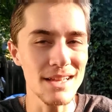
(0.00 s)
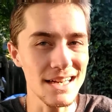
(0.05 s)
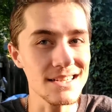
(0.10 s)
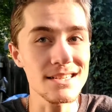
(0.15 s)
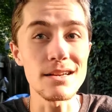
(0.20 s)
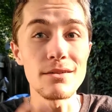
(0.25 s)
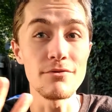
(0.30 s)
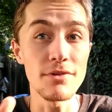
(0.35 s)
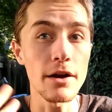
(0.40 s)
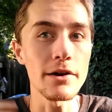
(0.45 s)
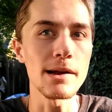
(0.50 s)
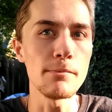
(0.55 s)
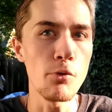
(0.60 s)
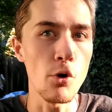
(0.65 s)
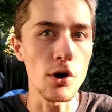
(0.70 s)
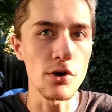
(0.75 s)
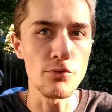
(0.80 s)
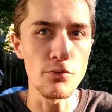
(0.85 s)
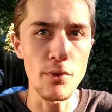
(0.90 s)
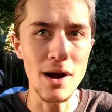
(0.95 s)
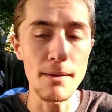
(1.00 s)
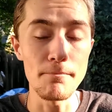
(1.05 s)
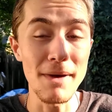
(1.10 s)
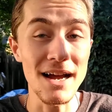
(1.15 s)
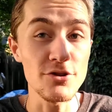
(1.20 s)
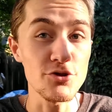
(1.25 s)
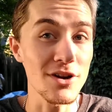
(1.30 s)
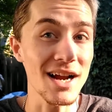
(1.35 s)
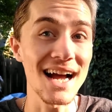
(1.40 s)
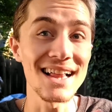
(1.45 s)
That's a very important
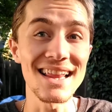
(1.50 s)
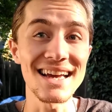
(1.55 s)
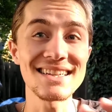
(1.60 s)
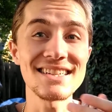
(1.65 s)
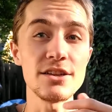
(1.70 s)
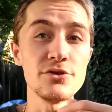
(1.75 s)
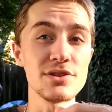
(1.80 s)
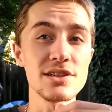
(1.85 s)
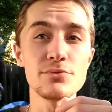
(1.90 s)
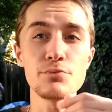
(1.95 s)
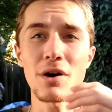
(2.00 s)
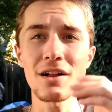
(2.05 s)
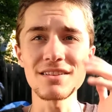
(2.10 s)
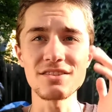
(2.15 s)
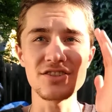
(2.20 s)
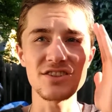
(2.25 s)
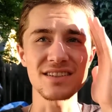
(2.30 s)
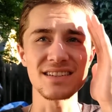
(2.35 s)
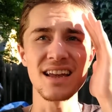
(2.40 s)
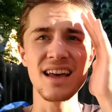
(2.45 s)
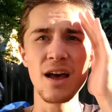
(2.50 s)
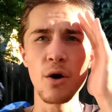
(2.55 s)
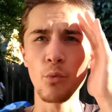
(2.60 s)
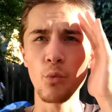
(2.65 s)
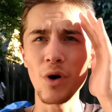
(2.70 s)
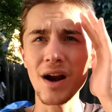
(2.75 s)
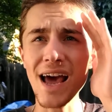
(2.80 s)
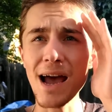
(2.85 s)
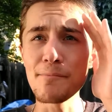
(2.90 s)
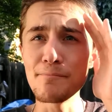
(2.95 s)
metric I like to use as well, is just
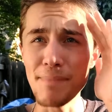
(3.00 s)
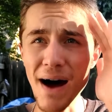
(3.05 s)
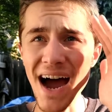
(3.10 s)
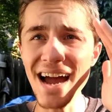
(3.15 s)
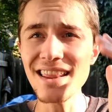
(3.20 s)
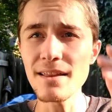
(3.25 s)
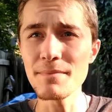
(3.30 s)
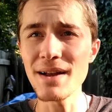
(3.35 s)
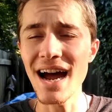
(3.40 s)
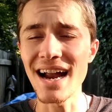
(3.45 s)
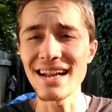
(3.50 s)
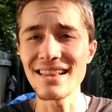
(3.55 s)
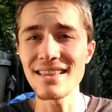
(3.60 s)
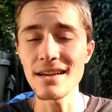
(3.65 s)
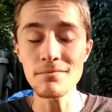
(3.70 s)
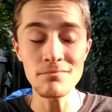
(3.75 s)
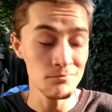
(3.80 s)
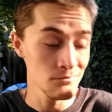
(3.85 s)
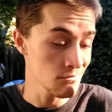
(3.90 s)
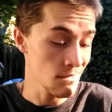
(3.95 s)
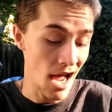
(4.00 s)
would I buy them kind of thing.